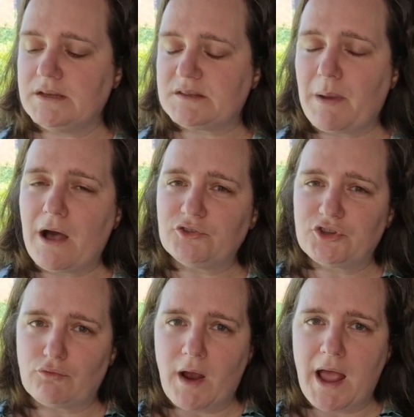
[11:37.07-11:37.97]
it's
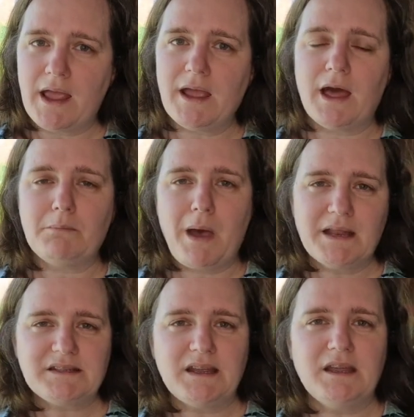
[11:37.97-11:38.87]
about Gray and
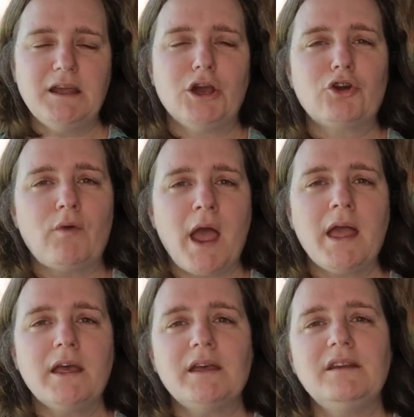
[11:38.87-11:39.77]
Maddie.
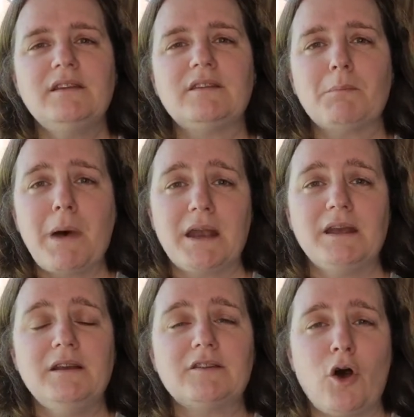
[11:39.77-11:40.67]
Gray is
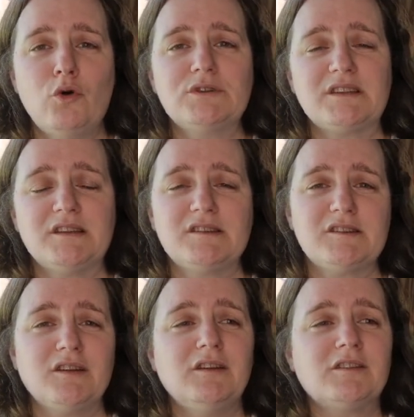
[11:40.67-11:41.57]
Maddie's older
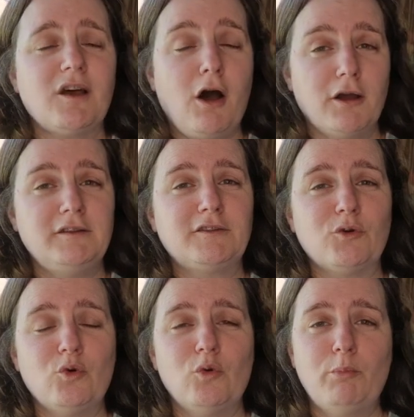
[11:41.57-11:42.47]
sister's high
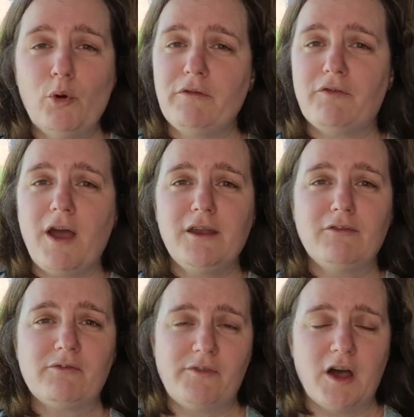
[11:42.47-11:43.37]
school
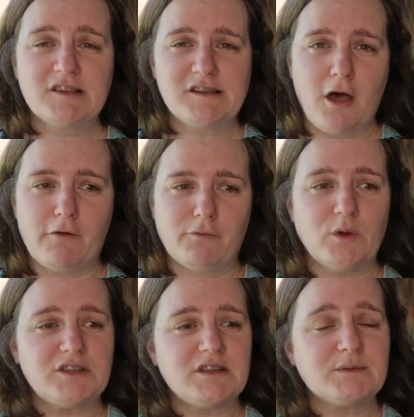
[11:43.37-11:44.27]
boyfriend, first love,
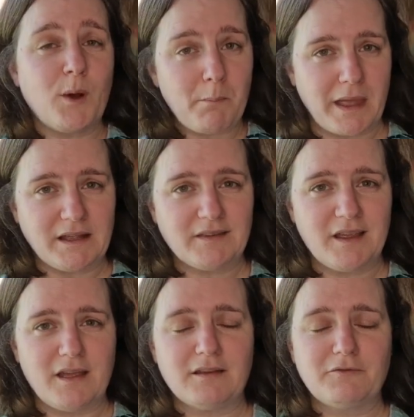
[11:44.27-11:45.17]
which is what makes
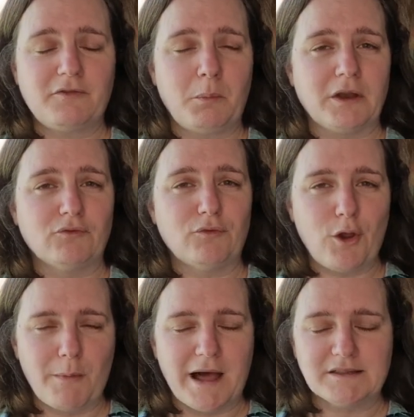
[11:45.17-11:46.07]
it forbidden
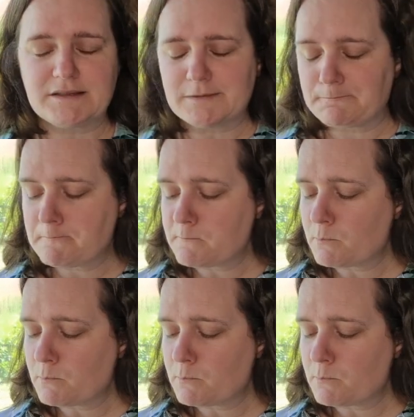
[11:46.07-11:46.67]
romance.